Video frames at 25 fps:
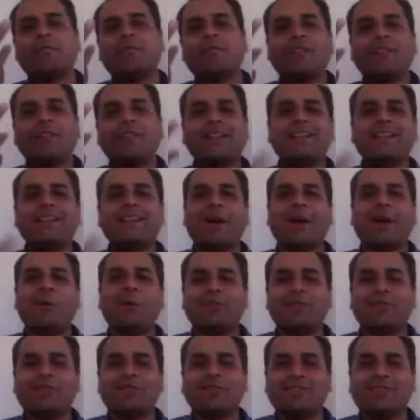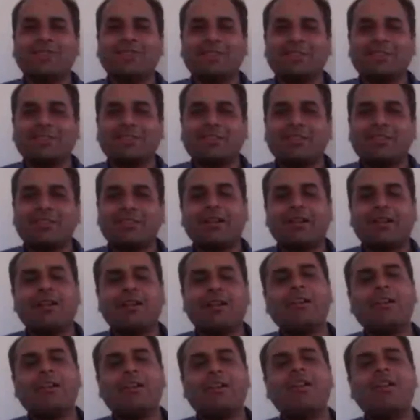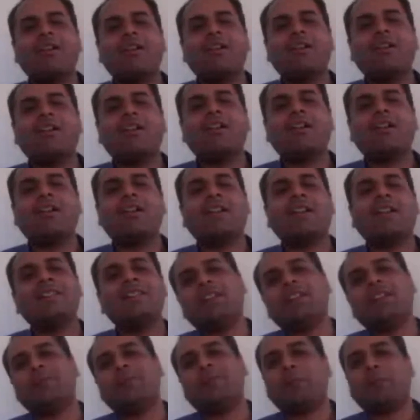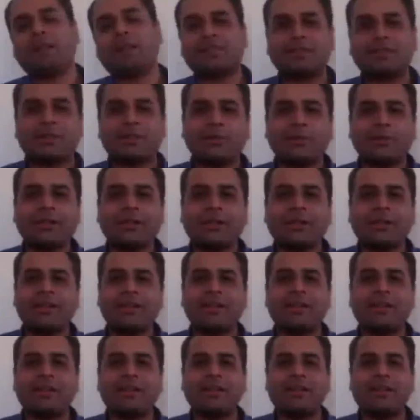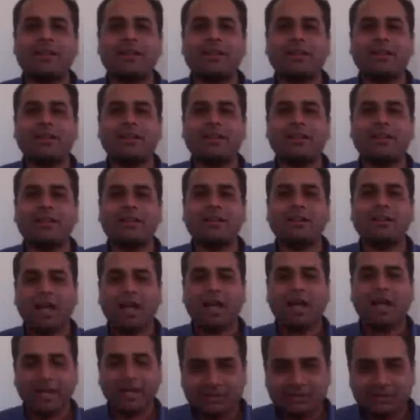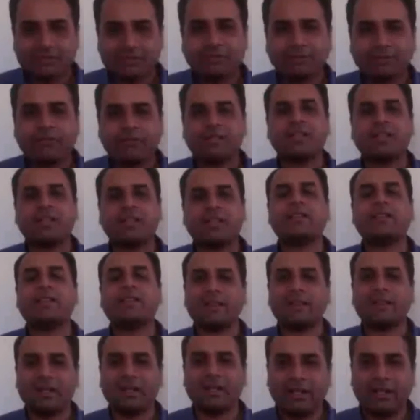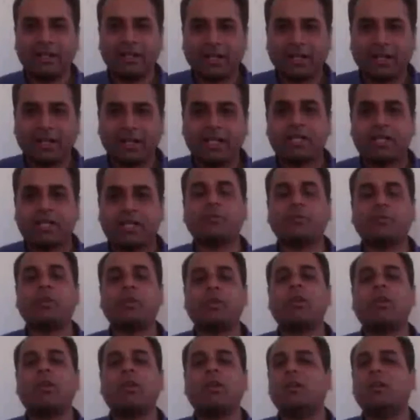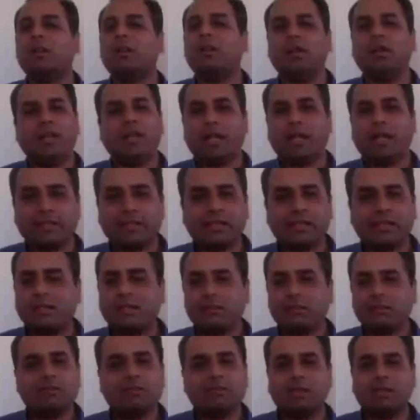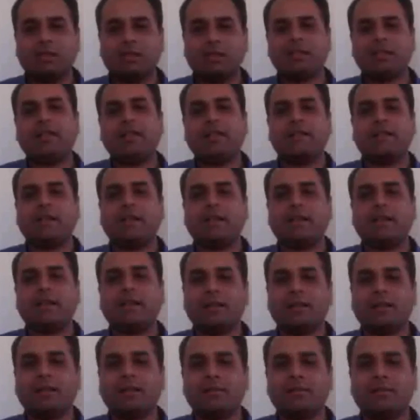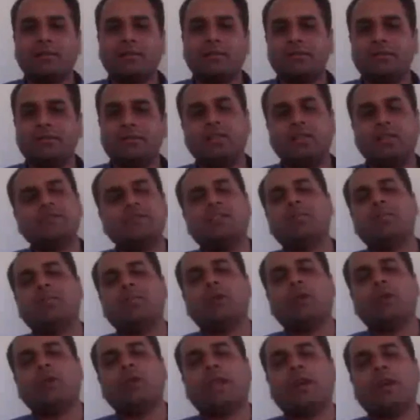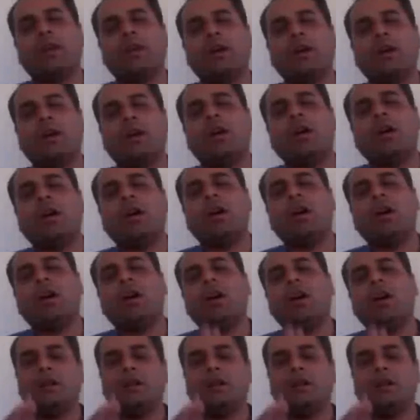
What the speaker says: he makes some funny sounds, and then he passes urine. I asked him whether he sees any dreams or anything. Nothing is there. Just this moaning,